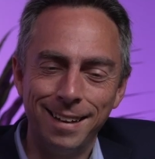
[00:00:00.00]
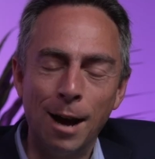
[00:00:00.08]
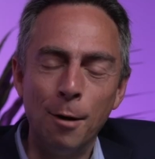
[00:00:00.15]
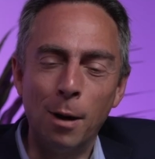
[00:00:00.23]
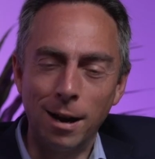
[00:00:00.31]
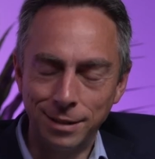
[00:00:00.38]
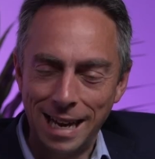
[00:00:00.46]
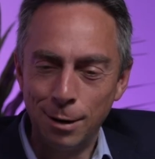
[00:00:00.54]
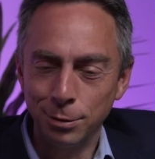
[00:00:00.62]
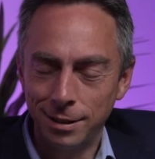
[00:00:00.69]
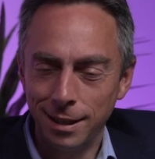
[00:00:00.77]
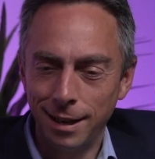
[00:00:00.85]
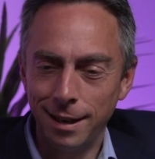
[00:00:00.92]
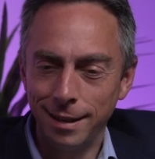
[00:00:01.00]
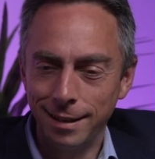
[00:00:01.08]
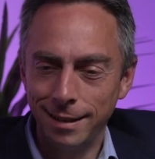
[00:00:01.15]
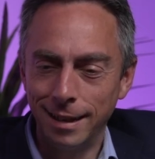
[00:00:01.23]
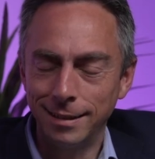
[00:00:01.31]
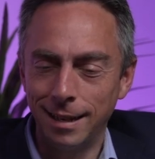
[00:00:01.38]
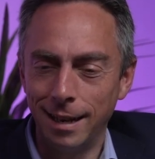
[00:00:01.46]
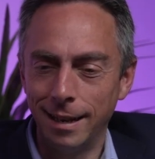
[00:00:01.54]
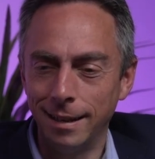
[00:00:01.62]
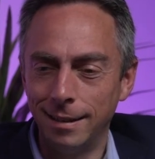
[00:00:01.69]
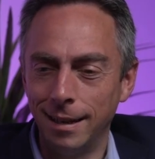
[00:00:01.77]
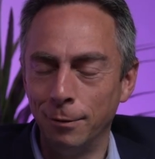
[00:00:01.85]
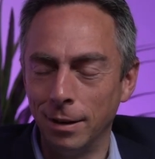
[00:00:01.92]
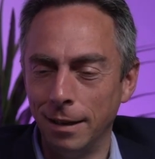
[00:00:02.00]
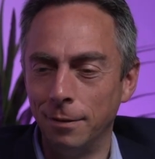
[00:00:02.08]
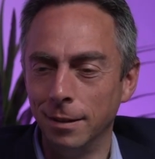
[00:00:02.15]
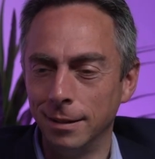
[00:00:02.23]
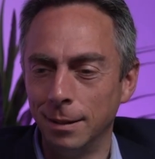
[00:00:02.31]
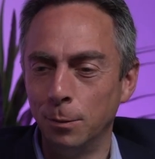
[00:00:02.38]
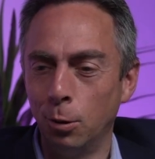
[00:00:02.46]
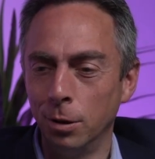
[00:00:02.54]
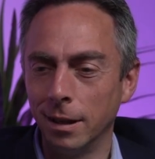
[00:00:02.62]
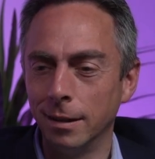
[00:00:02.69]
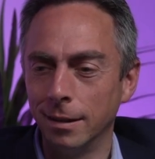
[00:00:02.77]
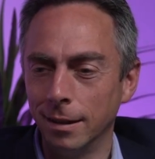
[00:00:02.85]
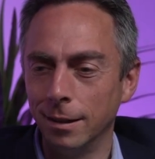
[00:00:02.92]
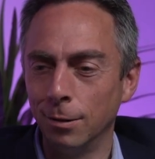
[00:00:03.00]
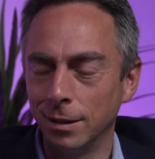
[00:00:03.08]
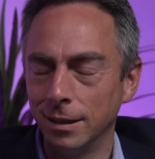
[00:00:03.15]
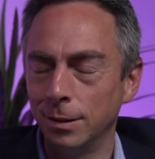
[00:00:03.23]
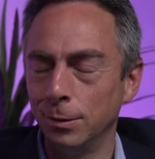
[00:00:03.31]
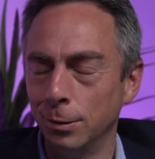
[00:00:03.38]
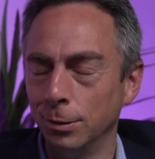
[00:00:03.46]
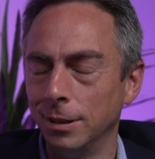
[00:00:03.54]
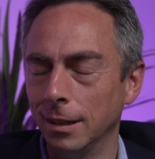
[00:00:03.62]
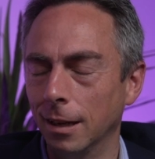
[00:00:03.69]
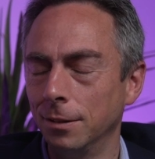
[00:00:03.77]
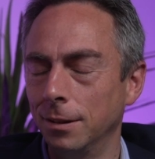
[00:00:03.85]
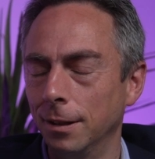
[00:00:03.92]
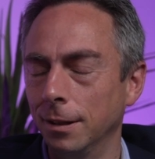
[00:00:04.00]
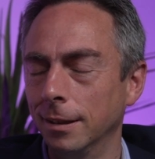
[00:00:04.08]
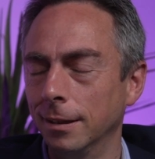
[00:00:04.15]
Yeah, well, I was out yesterday delivering leaflets in the morning and knocking some doors in the afternoon.